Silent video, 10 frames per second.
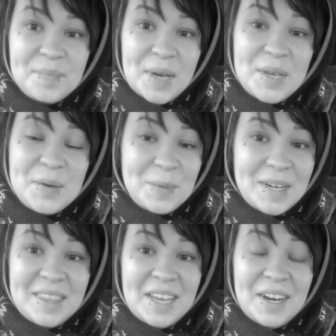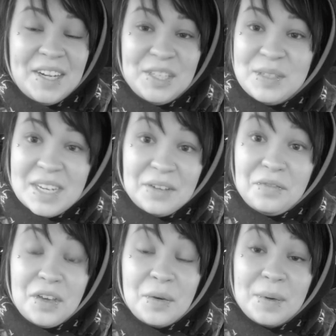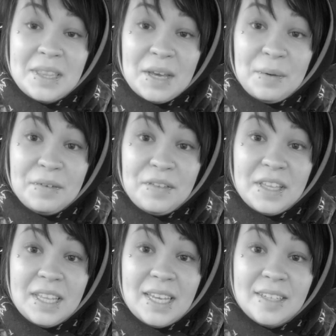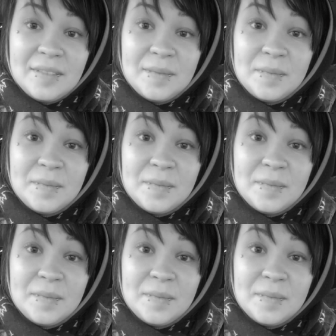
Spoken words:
but you weren't there and you didn't feel what they were feeling